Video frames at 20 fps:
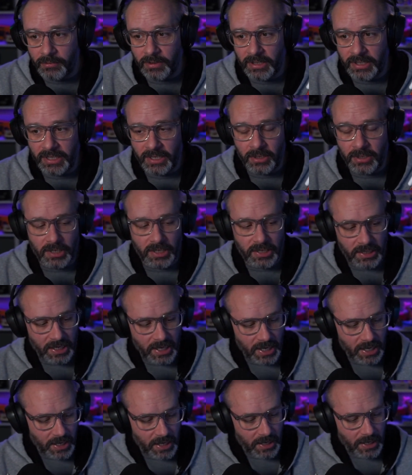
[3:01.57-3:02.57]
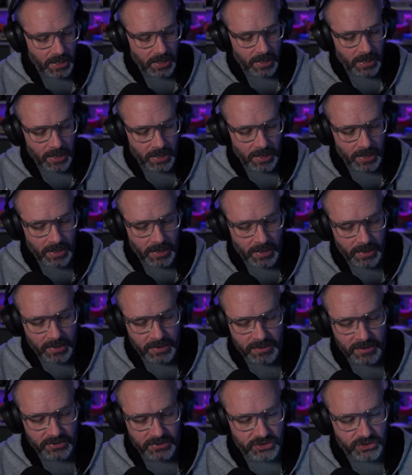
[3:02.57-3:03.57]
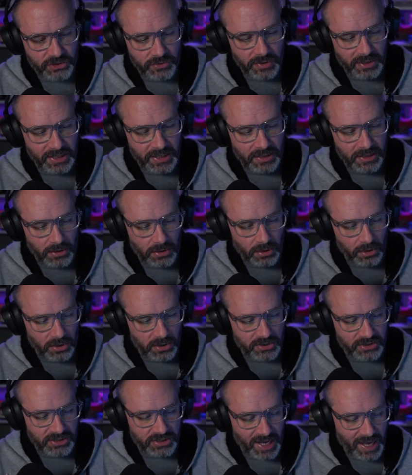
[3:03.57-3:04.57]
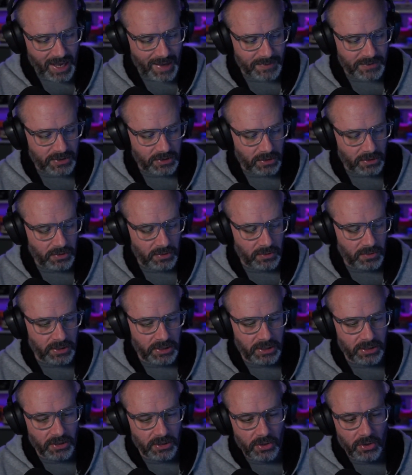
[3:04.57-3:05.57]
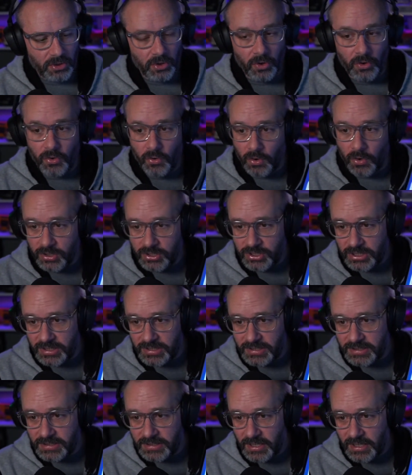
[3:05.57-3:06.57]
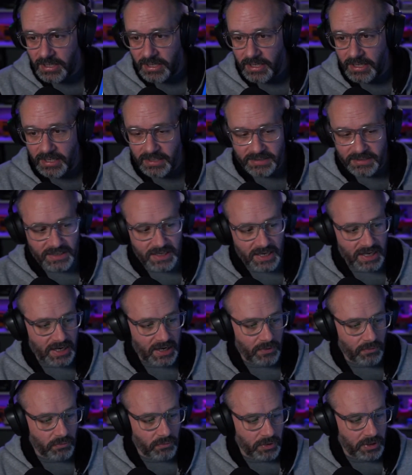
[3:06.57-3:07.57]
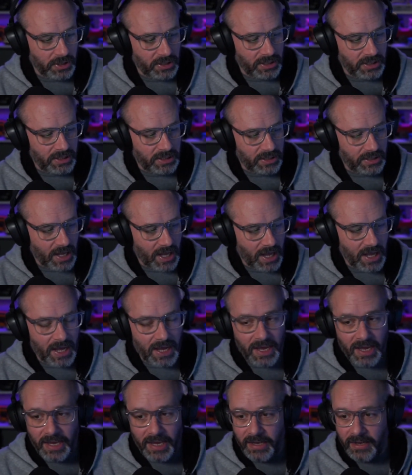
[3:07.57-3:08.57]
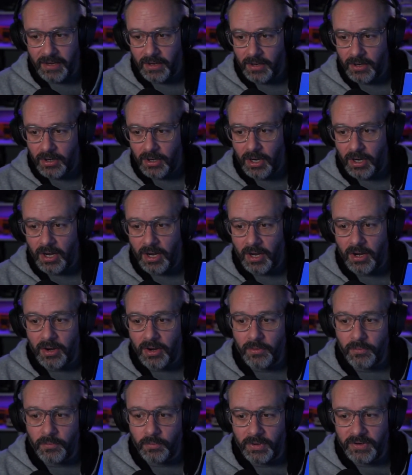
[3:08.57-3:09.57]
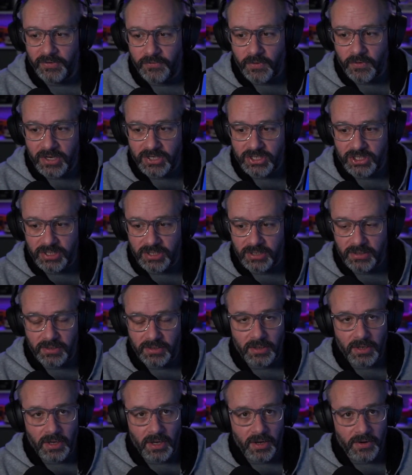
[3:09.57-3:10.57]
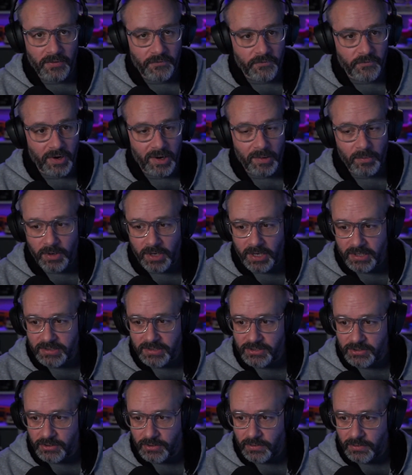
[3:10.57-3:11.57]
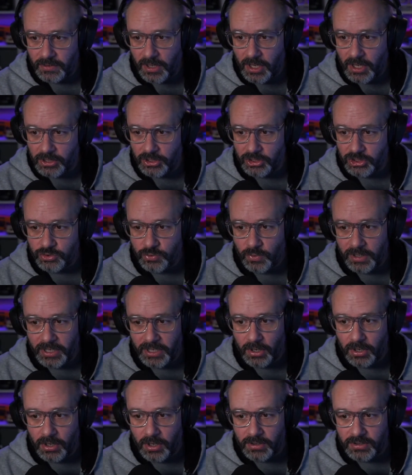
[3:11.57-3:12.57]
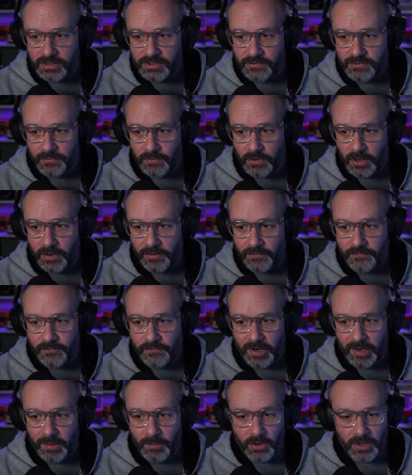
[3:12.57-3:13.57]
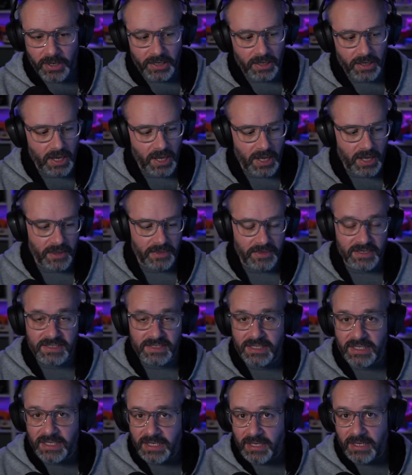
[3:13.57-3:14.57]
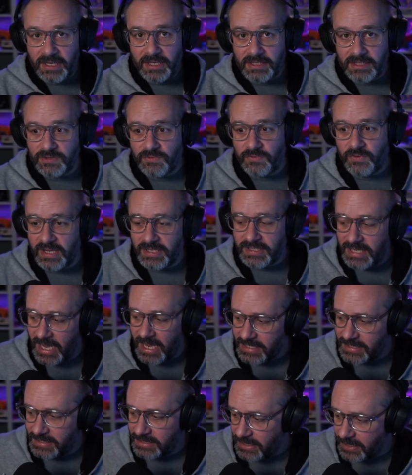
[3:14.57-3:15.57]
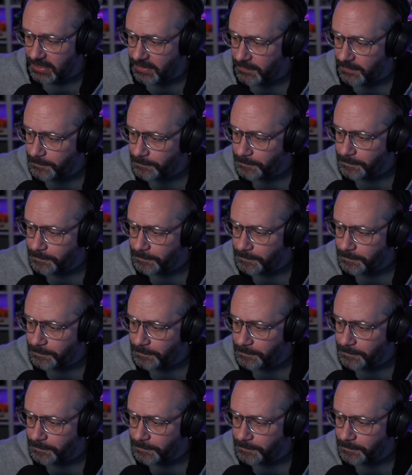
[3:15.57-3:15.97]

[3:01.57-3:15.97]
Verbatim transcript: really good. Uh, the screen looks absolutely gorgeous. It's got a really high uh, refreshing frame rate, so 120 hertz frame rate. This thing is fantastic